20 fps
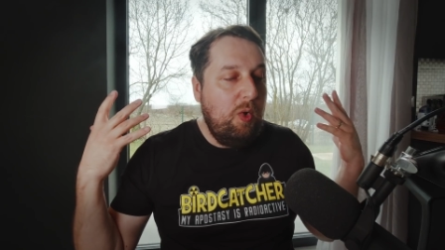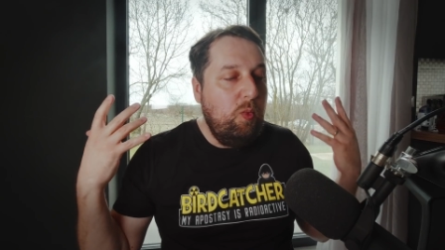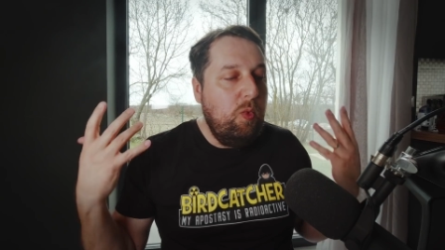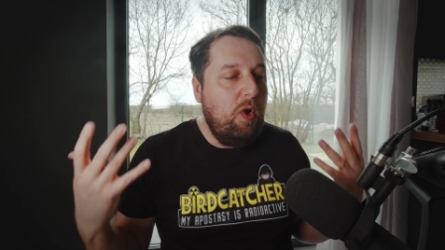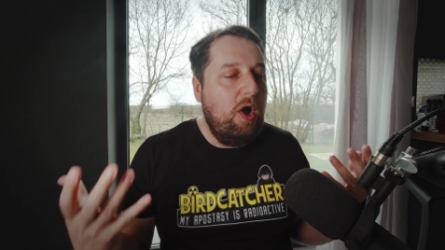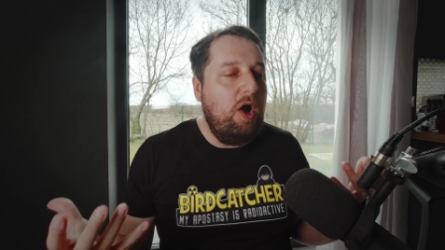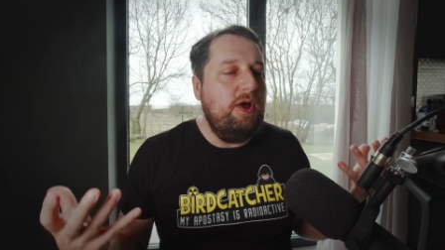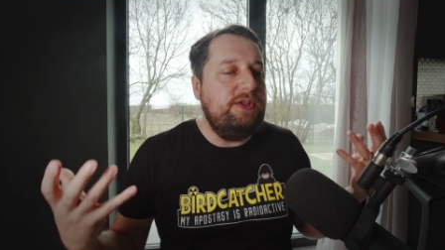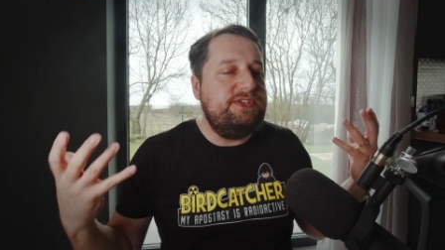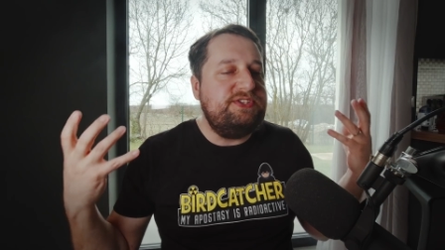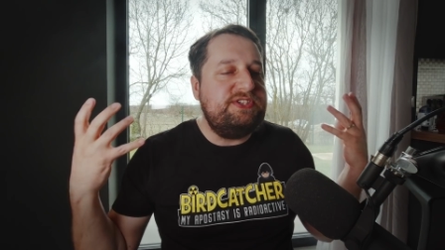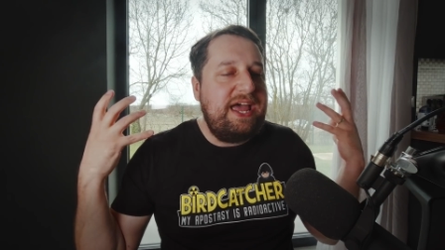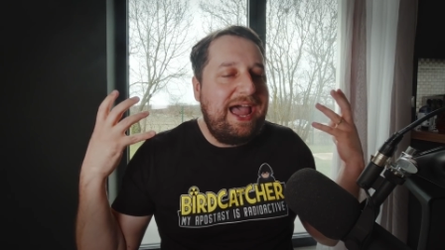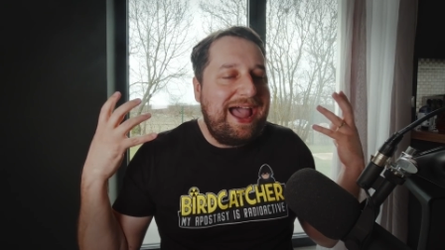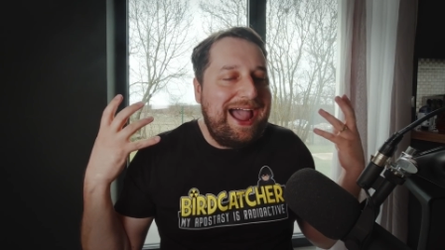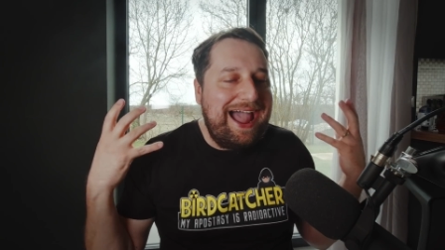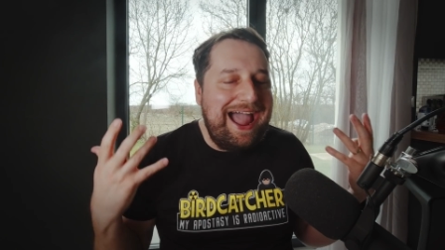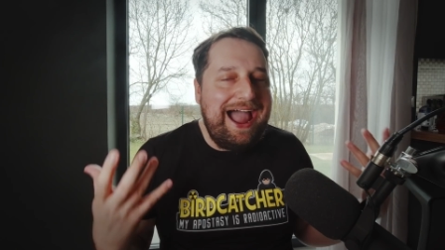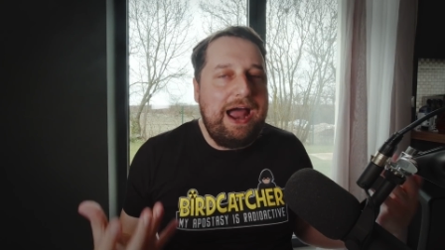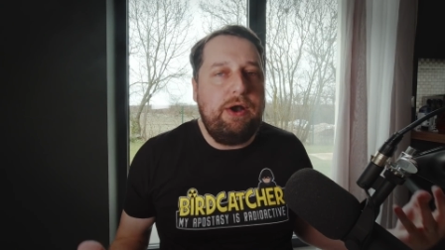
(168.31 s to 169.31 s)
What
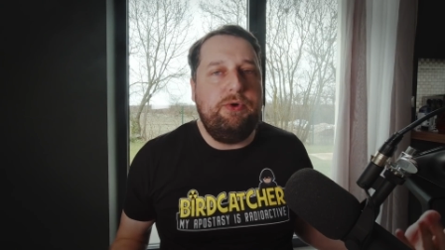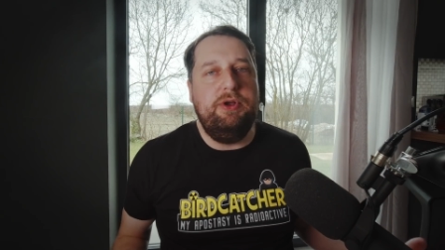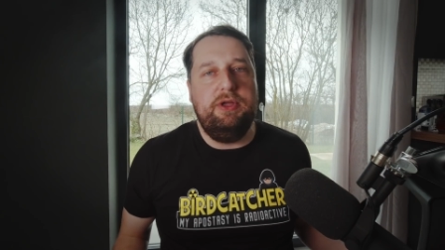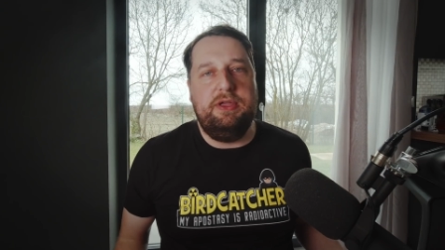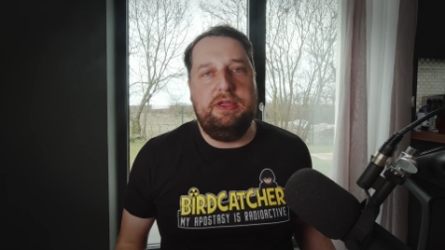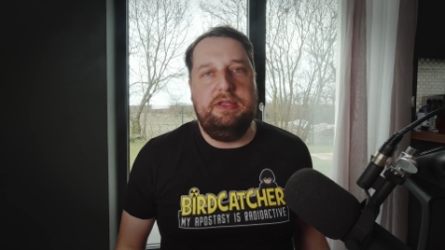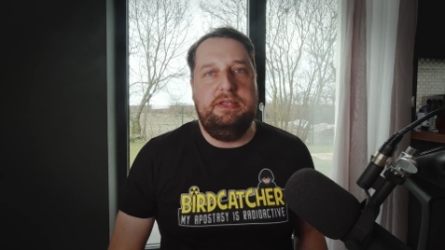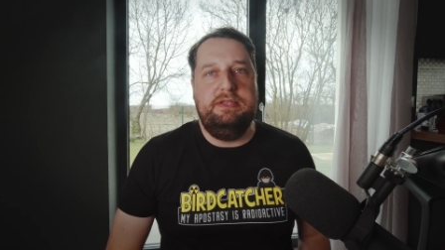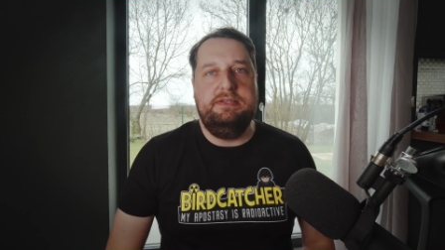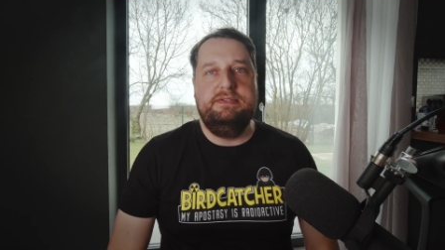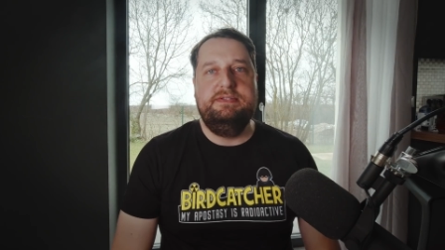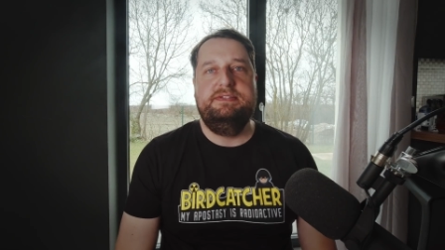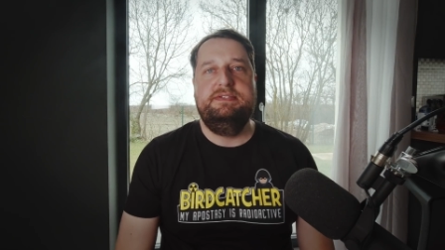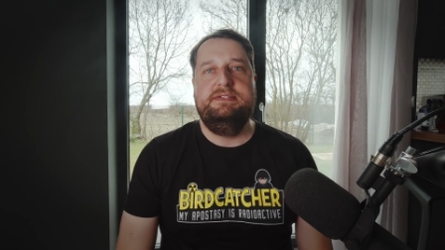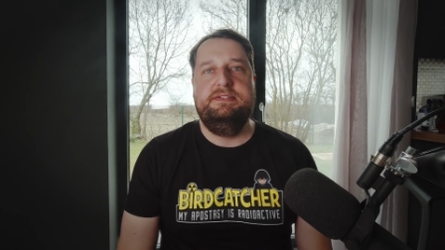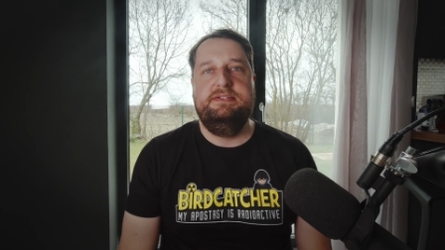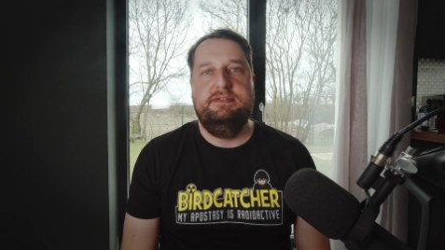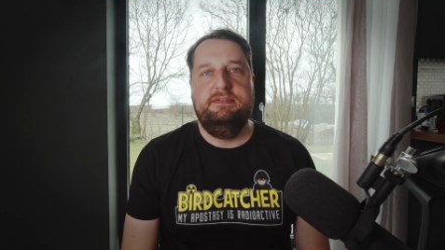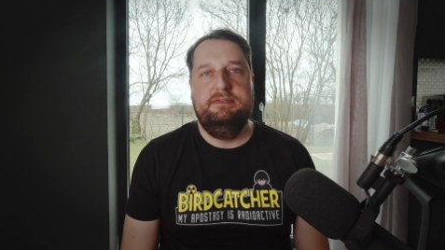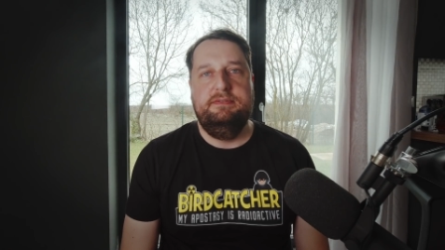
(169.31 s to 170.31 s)

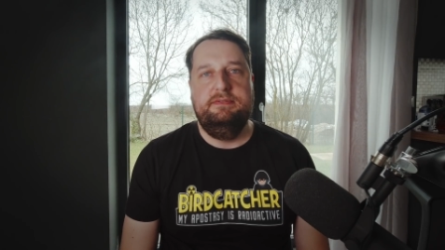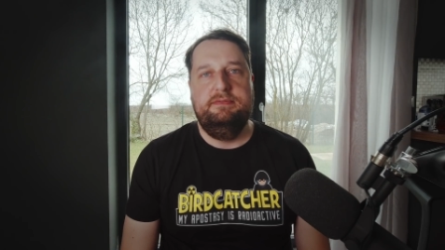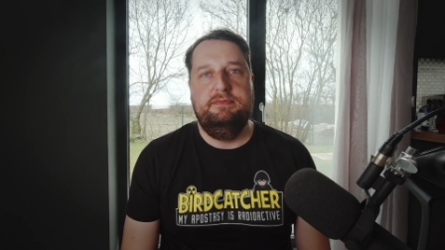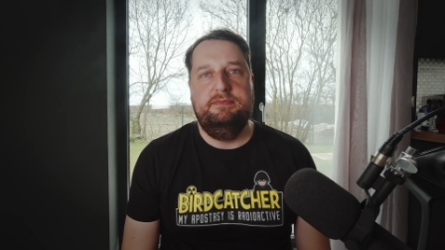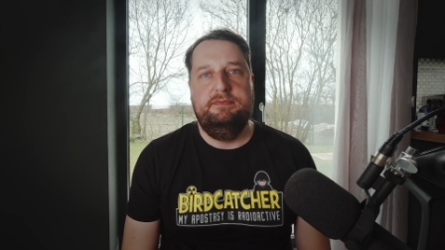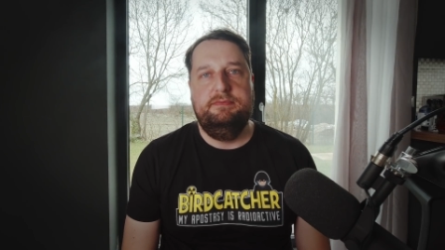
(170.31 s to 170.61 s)
arrogance.